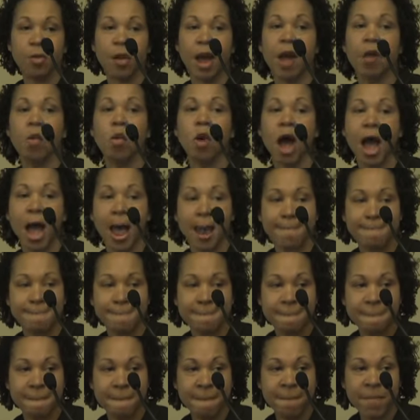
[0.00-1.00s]
by what?
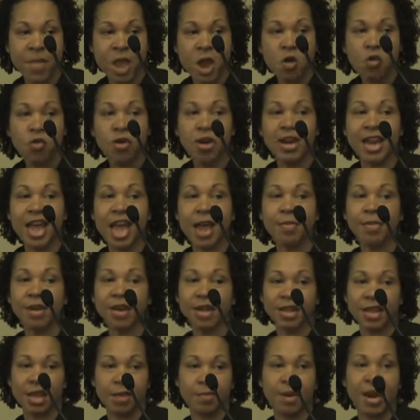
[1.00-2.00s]

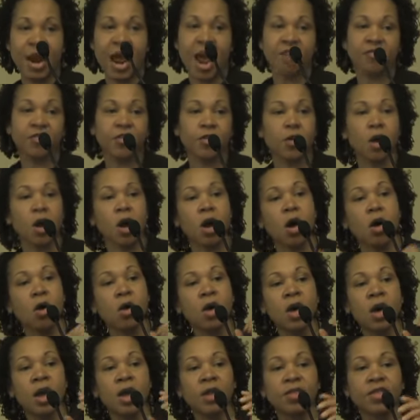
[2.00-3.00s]
Relabeling them, and after
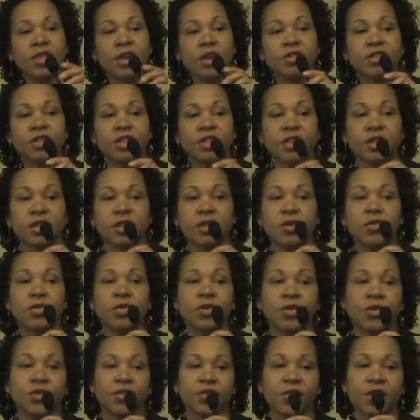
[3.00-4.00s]
all, they're just
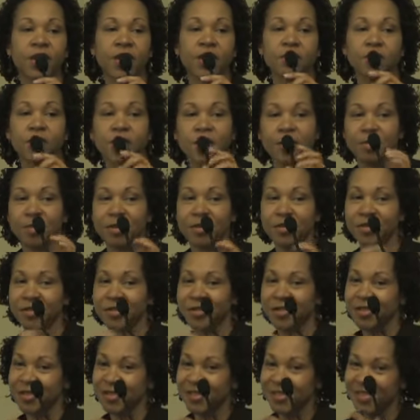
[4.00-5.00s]
looters and rapists.
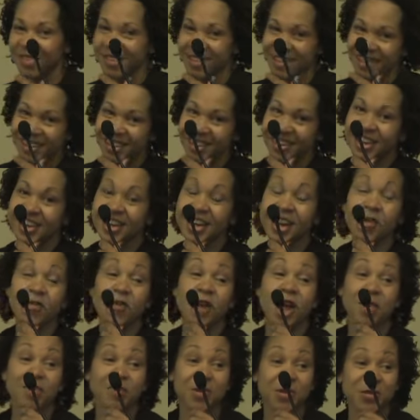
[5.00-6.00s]
Mm -hmm. Didn't they
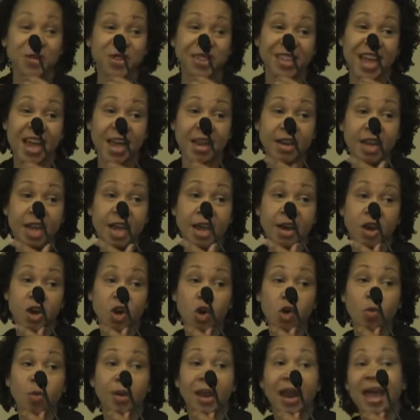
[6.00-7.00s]
wrap you in that and
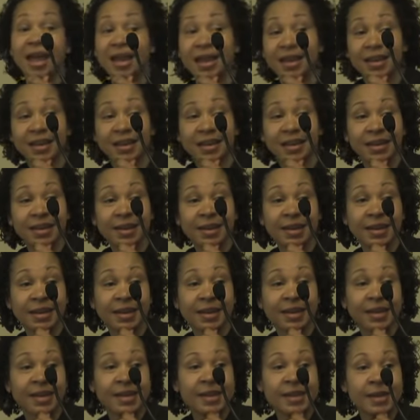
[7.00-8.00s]
go black? Mm
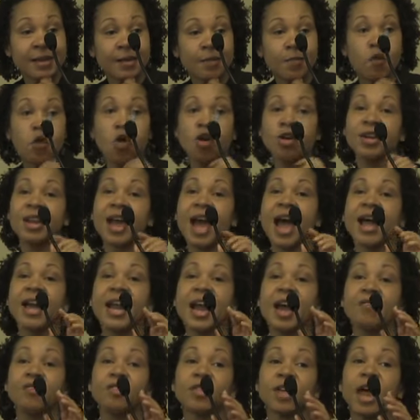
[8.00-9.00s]
-hmm. More died
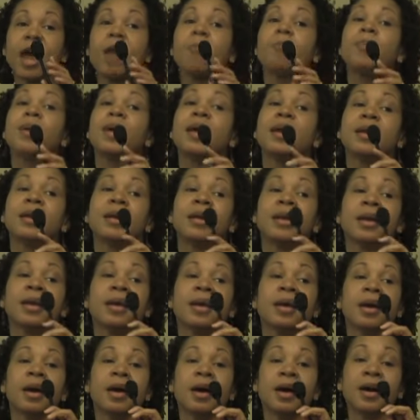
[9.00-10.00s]
after that. I've been,
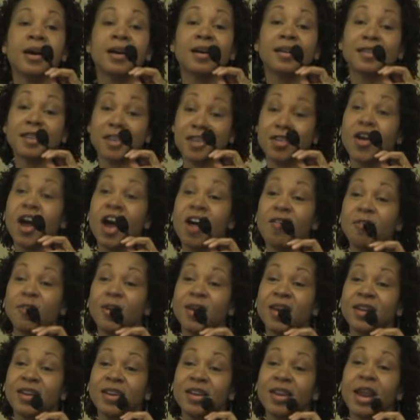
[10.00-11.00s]
uh, you know, I've
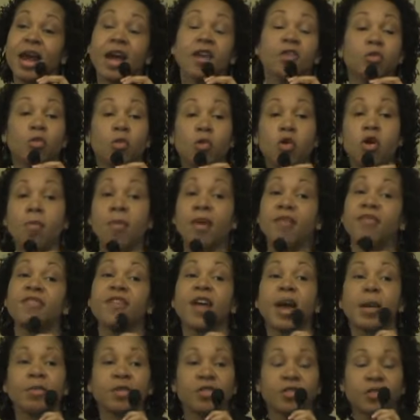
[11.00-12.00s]
been in the Ninth Ward. My
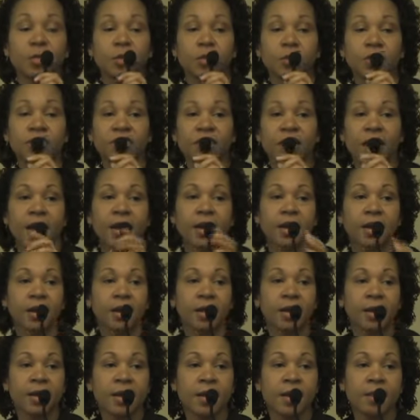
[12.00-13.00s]
family's from Louisiana.
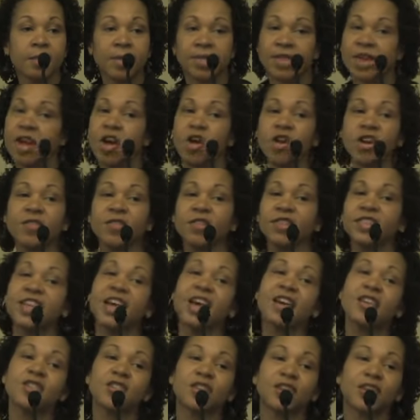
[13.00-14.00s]
But they aren't even
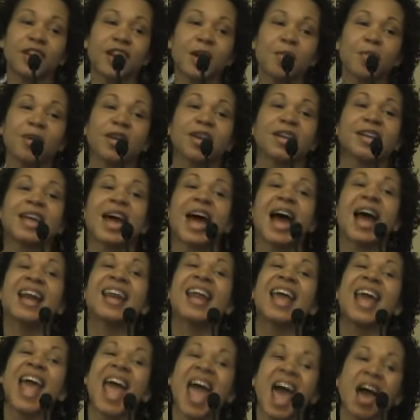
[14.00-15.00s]
telling you the number that
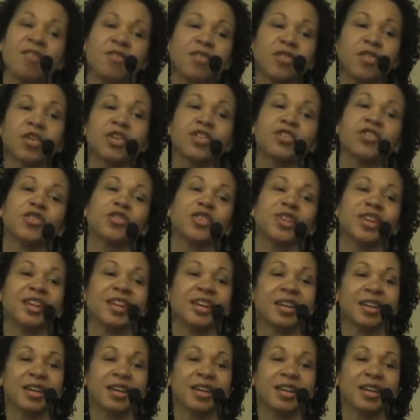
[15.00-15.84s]
died after Katrina.